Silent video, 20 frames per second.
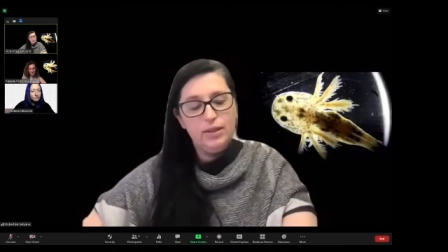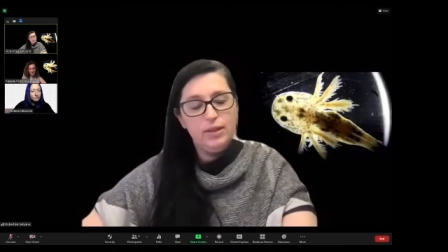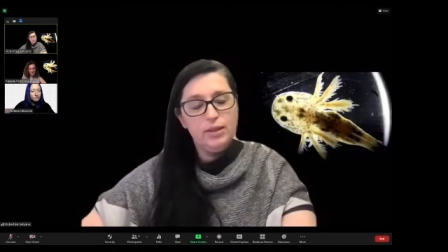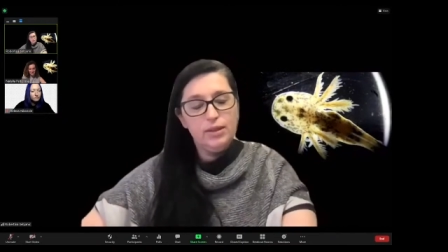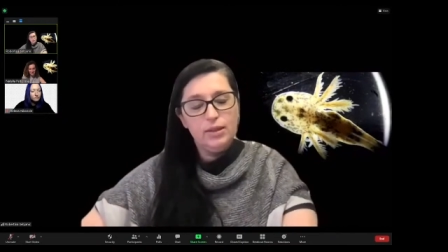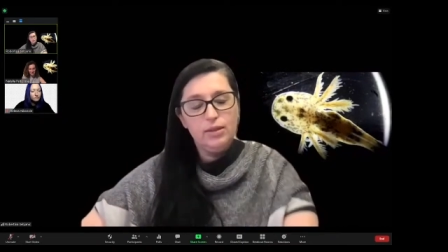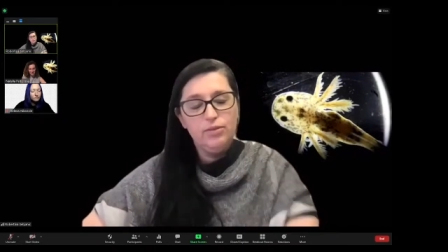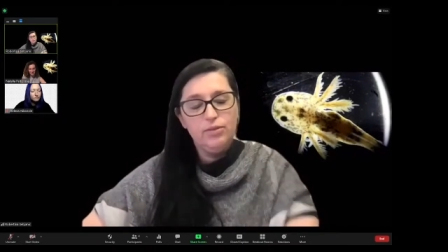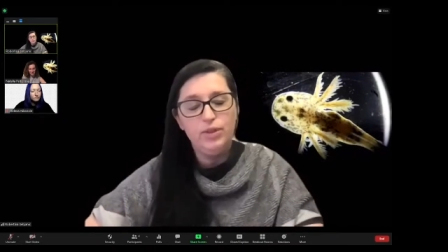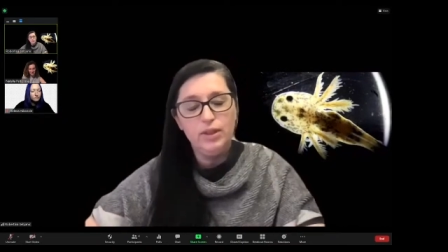the
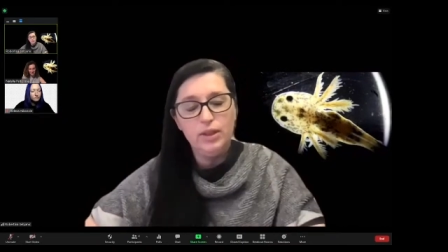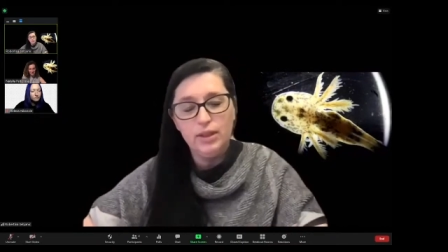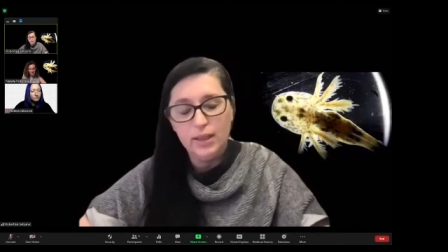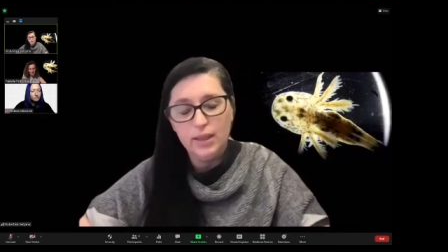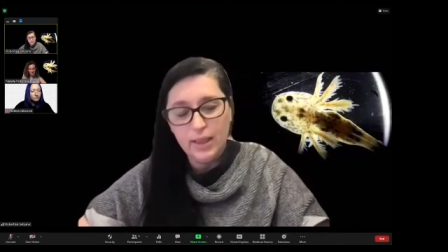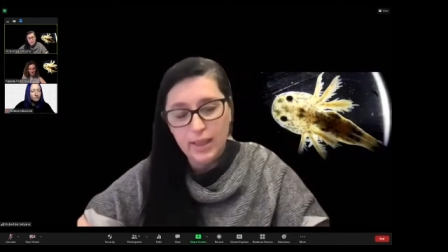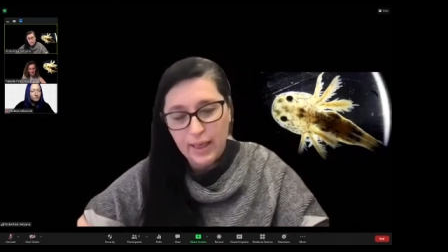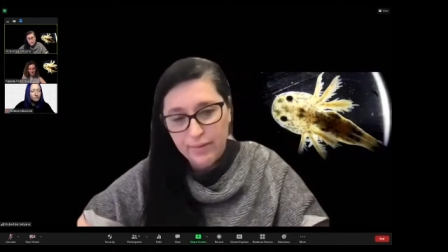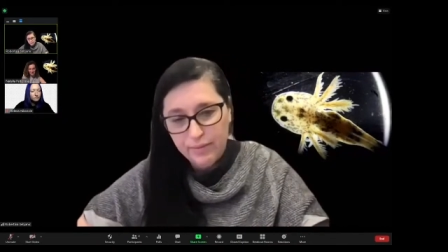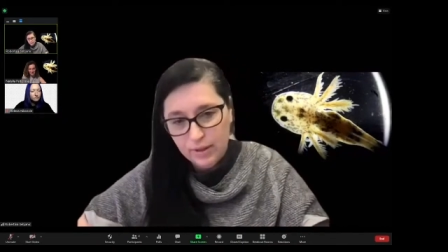Slovenian
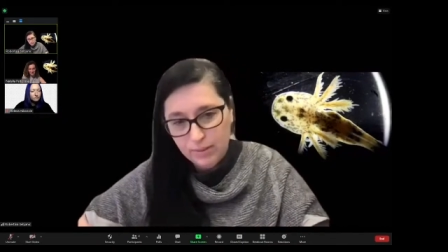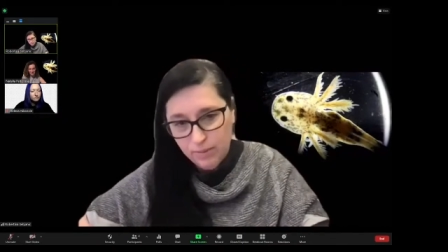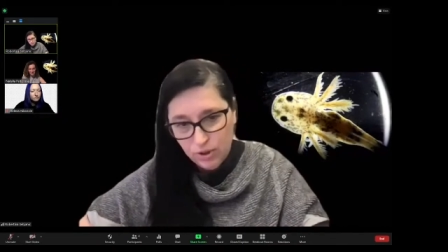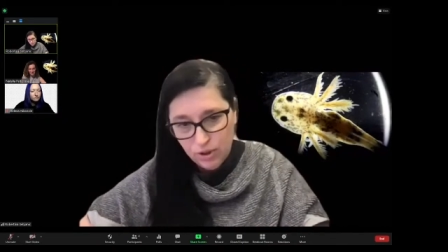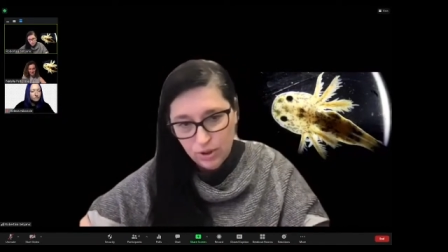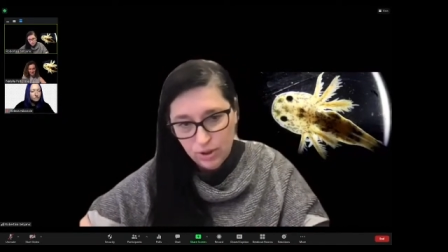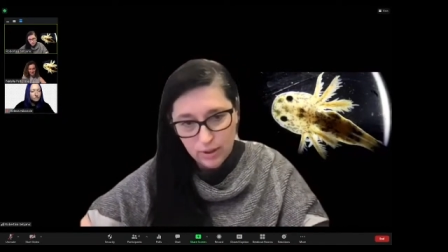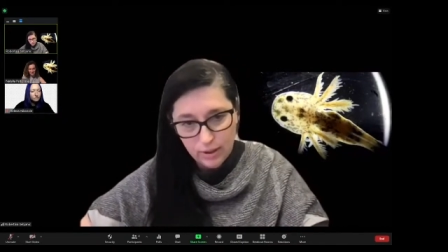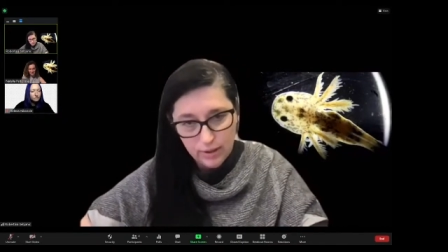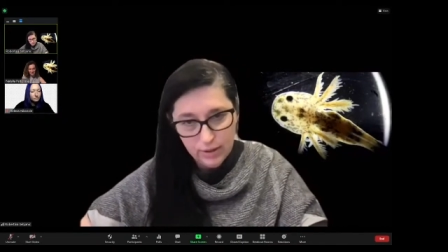caves, which
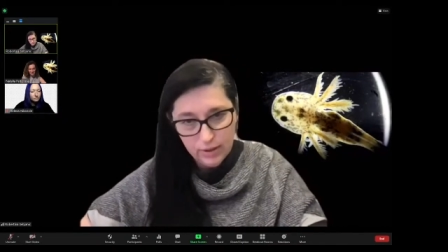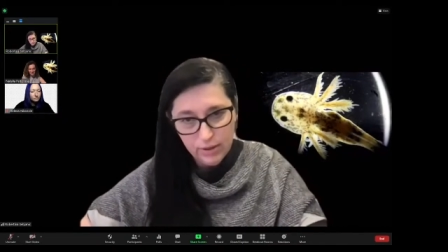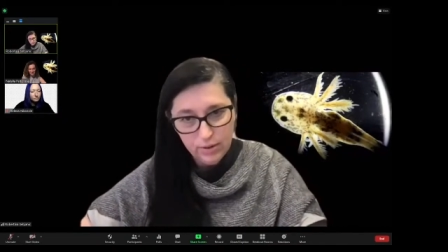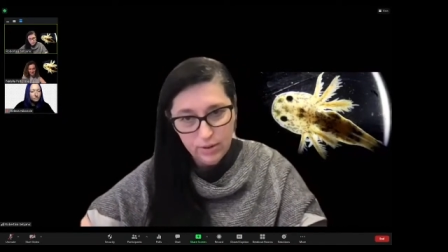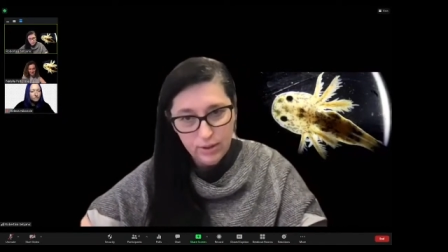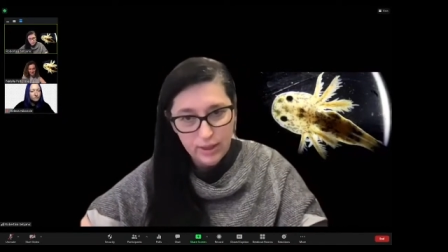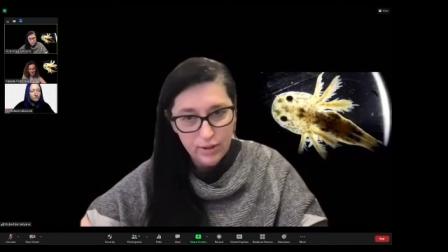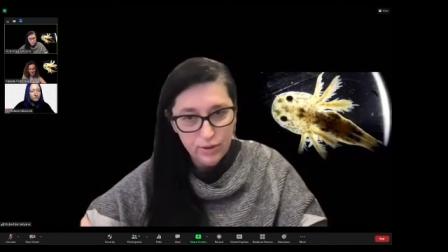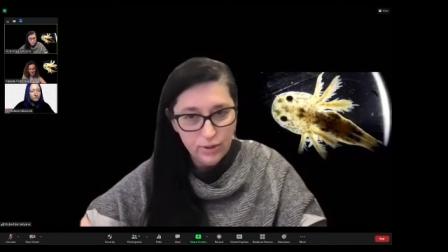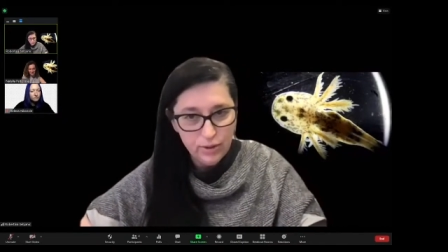is also
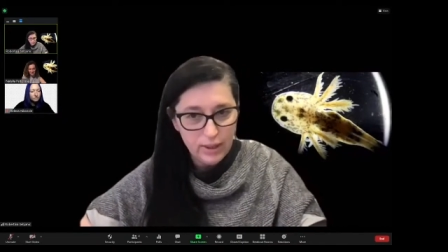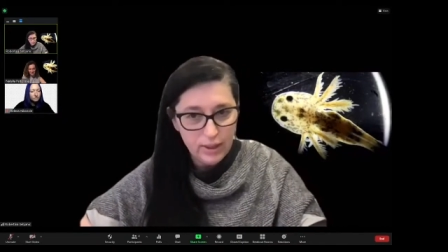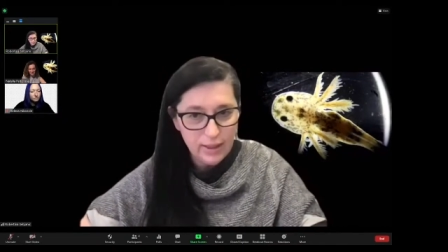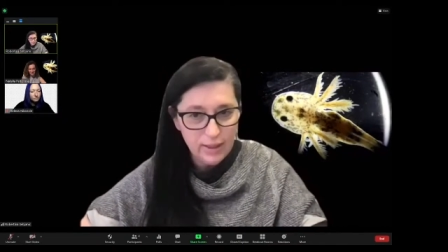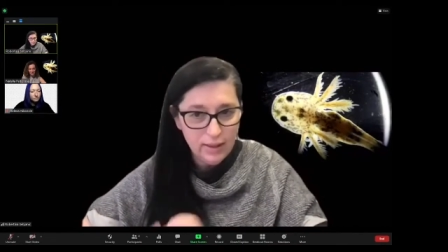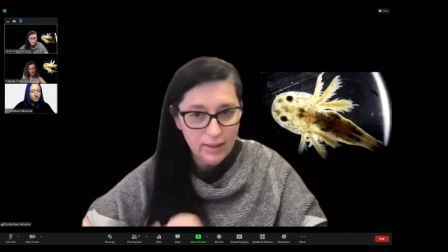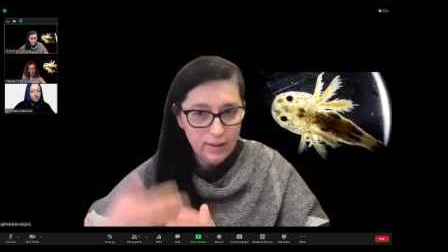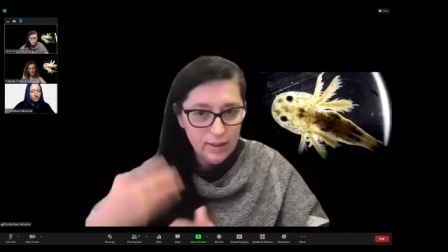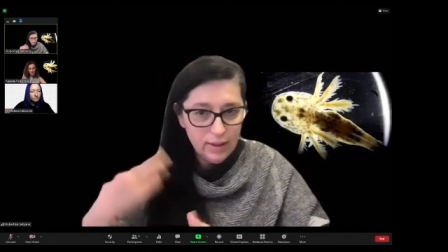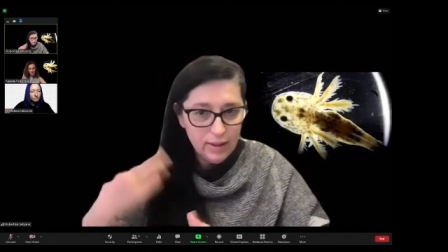
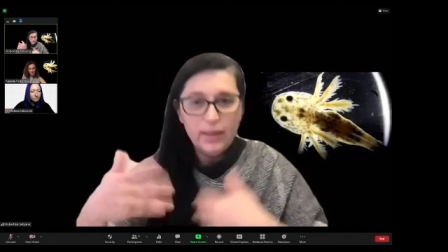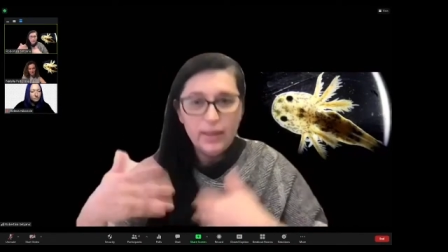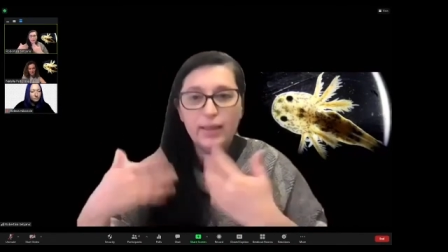neoteny,